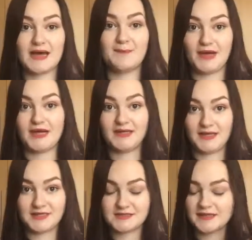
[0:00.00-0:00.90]
that bag
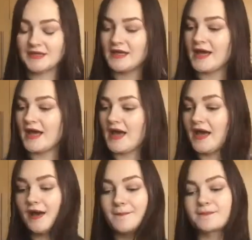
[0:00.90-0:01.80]
yet.
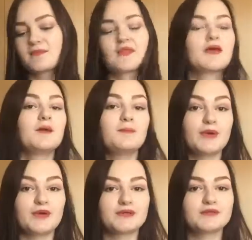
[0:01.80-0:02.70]

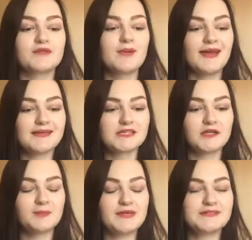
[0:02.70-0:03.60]
But for my last
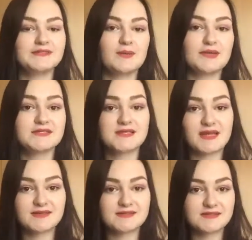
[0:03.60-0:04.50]
couple of pieces, I went to
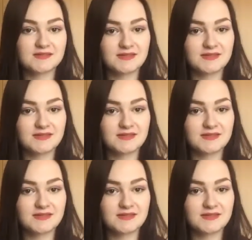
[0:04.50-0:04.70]
Next